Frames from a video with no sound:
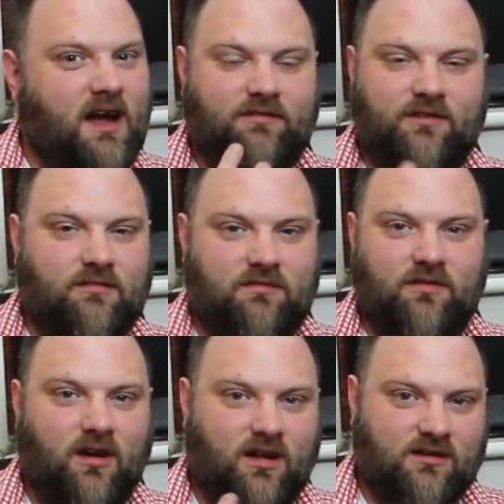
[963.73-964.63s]
after it for
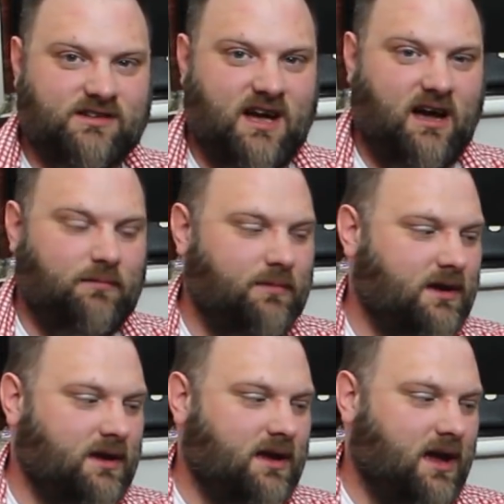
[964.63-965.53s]
a long time,
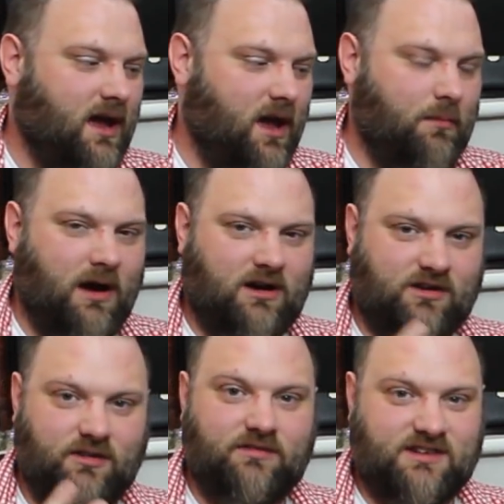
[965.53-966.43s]

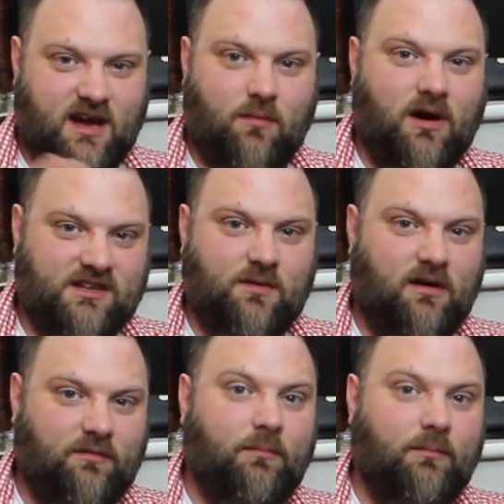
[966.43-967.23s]
because obviously I wanted to have